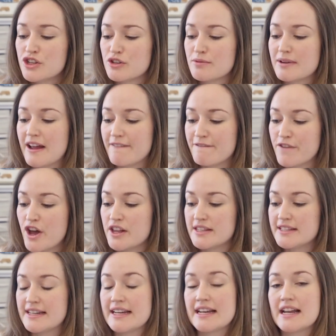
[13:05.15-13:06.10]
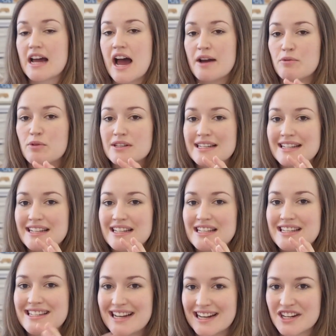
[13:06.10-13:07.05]
So when I first did it, I
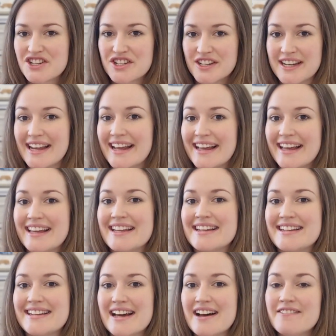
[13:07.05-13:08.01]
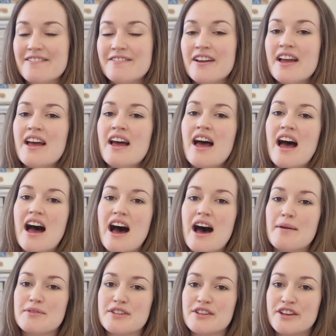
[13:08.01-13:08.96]
wasn't suctioning it enough.
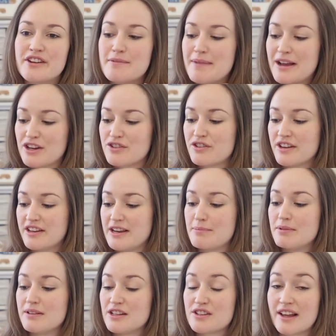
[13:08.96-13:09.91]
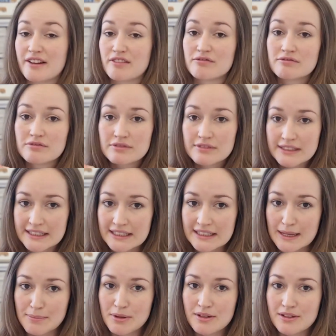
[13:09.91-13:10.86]
So you got to make sure your nipple is like
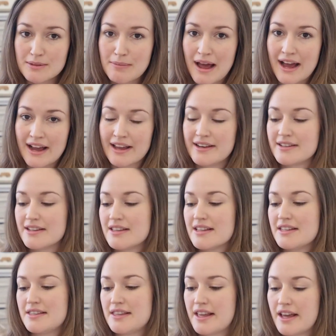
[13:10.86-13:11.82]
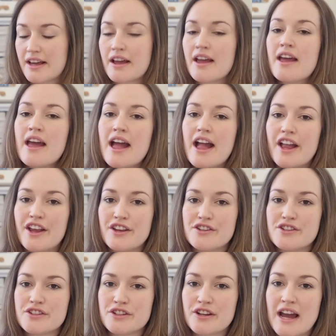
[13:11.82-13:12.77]
really pulled back into this thing, and
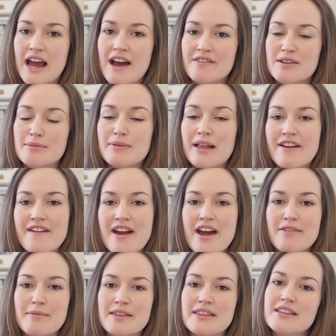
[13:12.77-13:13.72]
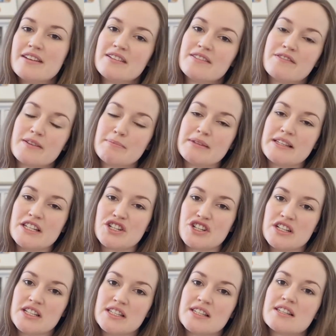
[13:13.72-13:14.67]
you do have to play around with the different
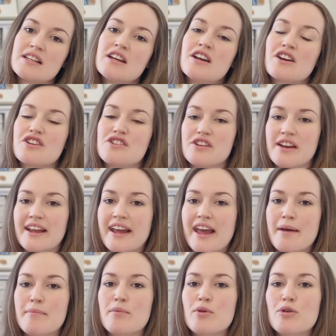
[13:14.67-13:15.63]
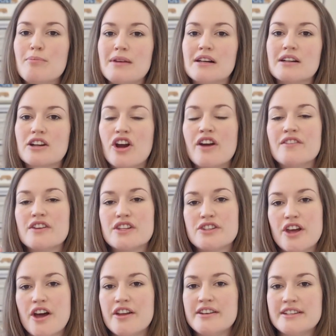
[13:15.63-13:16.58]
positions because you're going to get more milk over
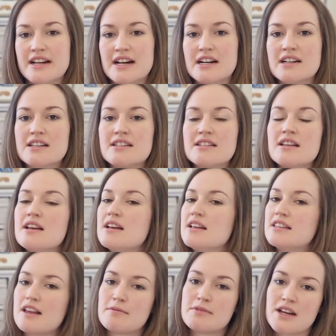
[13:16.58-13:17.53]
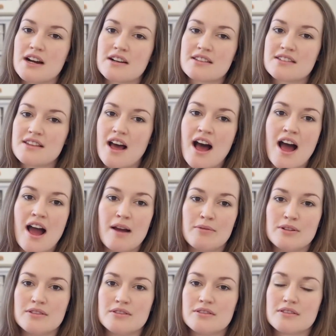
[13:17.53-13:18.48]
certain ducts. Some ducts
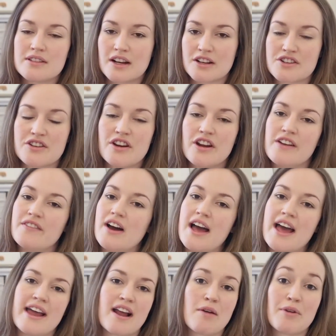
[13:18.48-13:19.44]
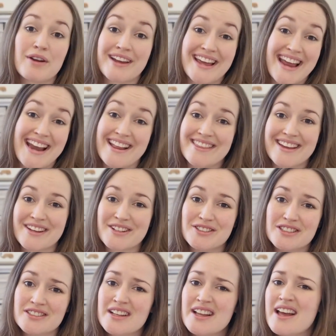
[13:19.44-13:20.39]
I will suction it over and I won't get anything at
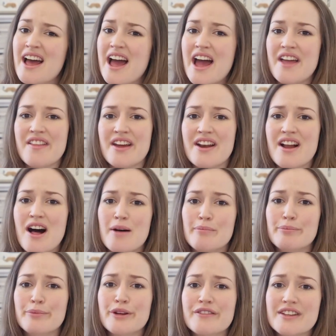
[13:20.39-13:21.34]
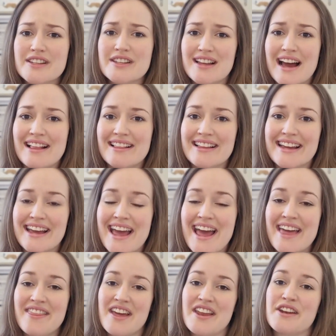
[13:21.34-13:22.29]
all, and then I'll move it slightly
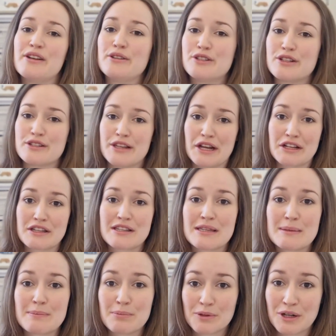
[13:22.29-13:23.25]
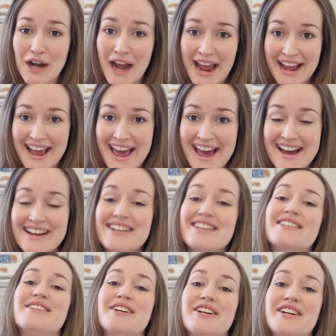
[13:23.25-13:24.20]
and then it'll just like spray
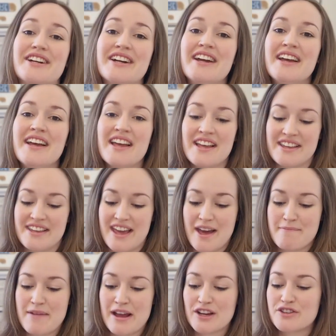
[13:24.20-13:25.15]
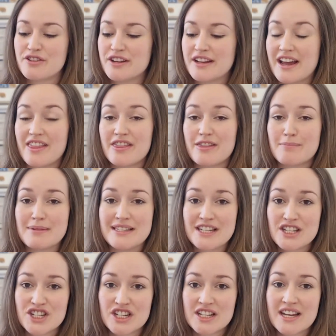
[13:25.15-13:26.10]
out. So yeah, make sure you get the
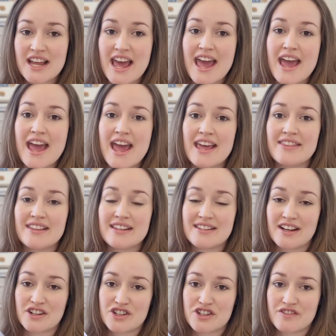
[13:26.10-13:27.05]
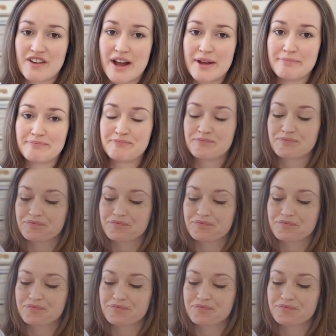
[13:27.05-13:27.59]
position and the suction right.